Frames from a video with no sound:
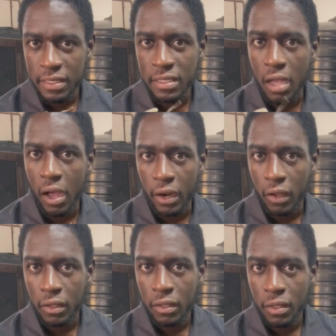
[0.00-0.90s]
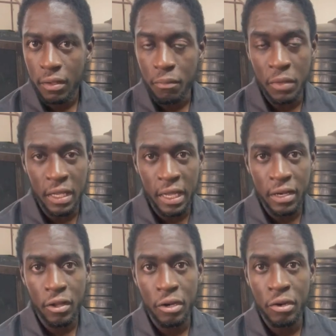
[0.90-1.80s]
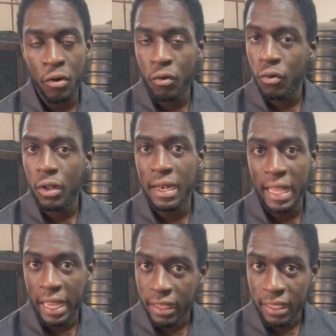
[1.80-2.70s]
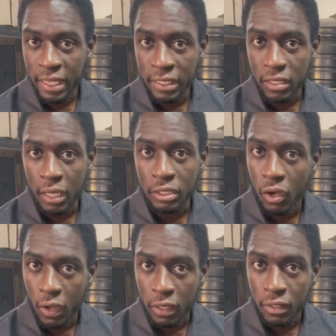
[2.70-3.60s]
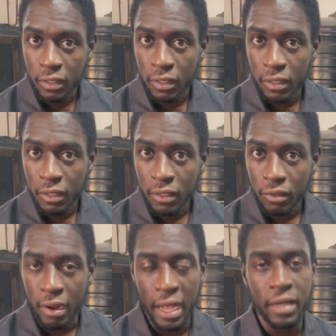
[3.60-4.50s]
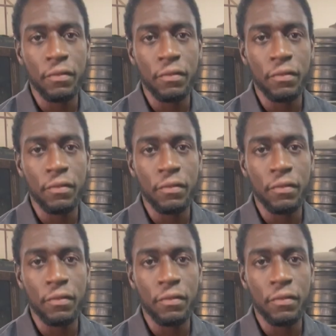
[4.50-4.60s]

solder, meaning no lead in it at all, right?